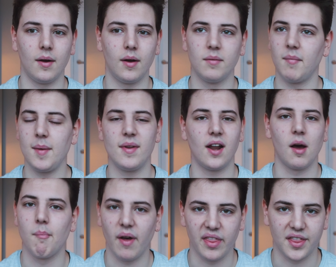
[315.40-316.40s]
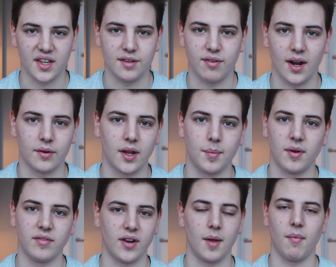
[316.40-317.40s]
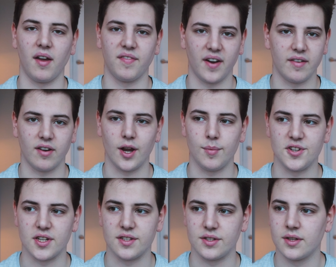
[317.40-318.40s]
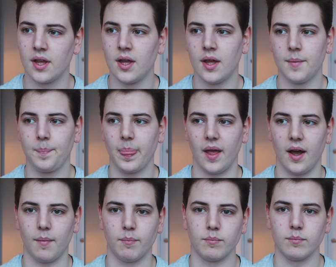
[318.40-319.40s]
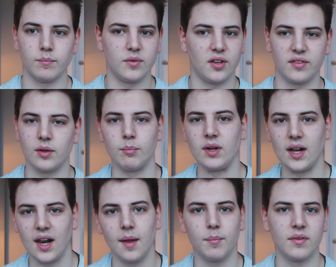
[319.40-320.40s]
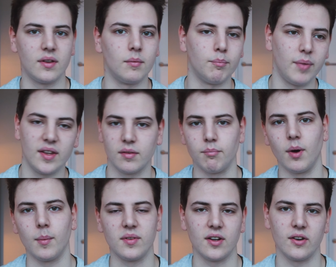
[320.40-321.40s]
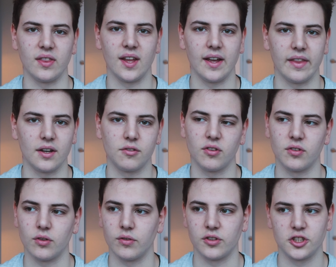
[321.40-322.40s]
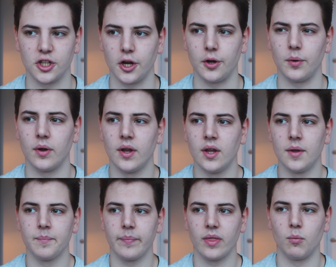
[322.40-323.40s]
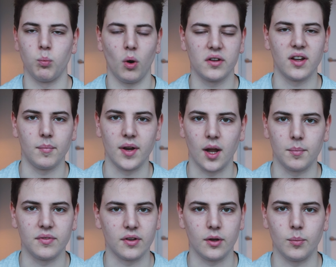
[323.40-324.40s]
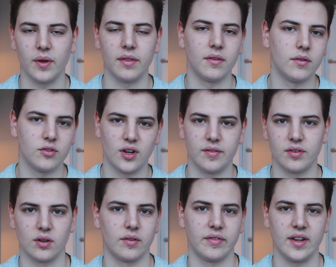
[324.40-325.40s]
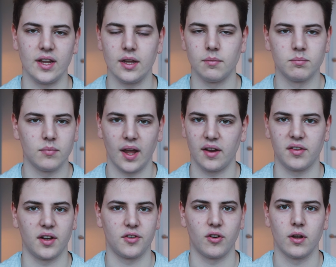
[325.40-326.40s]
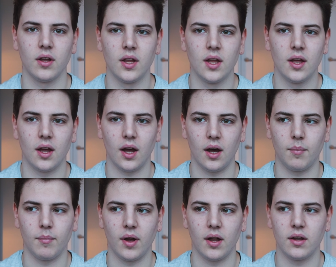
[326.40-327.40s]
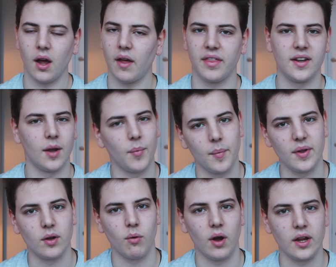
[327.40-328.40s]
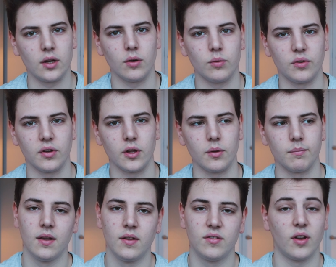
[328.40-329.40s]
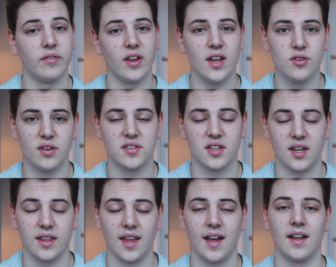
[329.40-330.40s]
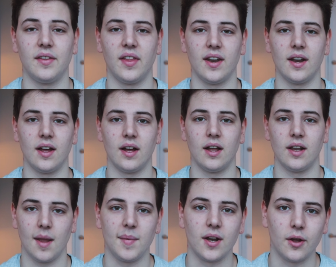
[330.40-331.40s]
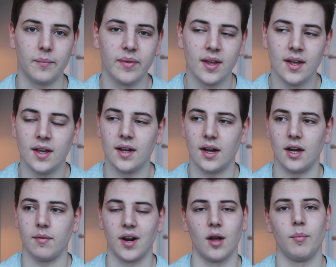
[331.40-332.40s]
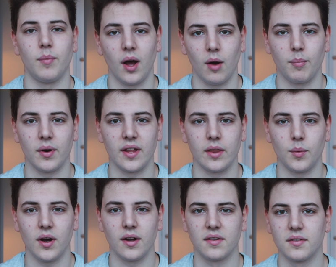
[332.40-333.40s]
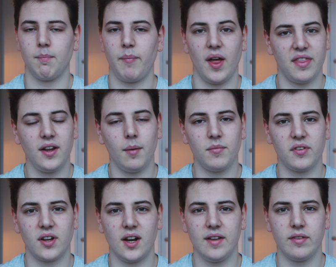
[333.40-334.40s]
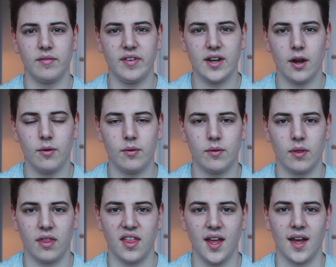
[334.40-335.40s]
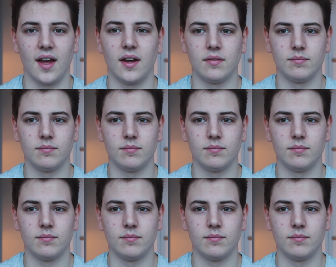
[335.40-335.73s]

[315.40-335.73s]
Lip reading: maybe like a monthly roundup of like my favourite images, just some clips and bits and bobs here and there that just sort of show what I've been up to with street photography, etc. I think that might be quite cool to do. So if you're interested in that, then let me know, and I'll put it in the works. But I think I'm just going to leave the video there.